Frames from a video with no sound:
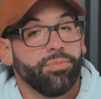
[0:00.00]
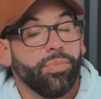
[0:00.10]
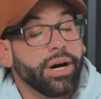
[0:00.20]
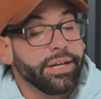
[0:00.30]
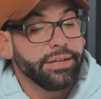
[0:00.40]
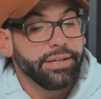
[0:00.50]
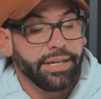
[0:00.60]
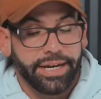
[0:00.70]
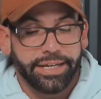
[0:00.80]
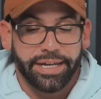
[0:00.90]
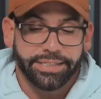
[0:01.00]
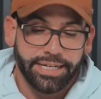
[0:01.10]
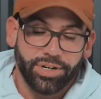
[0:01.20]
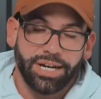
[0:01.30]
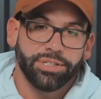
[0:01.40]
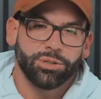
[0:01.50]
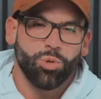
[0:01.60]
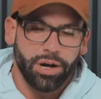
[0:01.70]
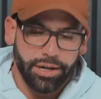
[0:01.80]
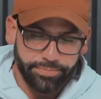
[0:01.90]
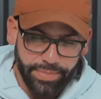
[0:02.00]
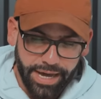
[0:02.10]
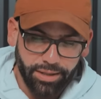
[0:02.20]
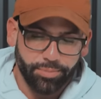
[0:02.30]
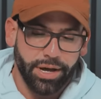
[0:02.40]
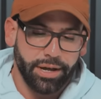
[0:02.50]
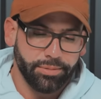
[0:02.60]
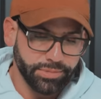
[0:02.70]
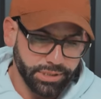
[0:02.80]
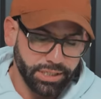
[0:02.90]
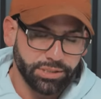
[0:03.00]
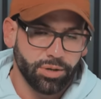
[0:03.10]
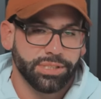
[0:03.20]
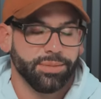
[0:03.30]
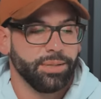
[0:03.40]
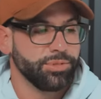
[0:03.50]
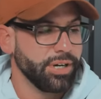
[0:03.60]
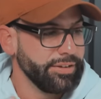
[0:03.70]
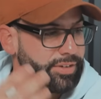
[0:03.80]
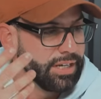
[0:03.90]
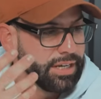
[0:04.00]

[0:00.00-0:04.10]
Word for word: But in any case, every heavy squat out of the bottom is going to start with some hip drive.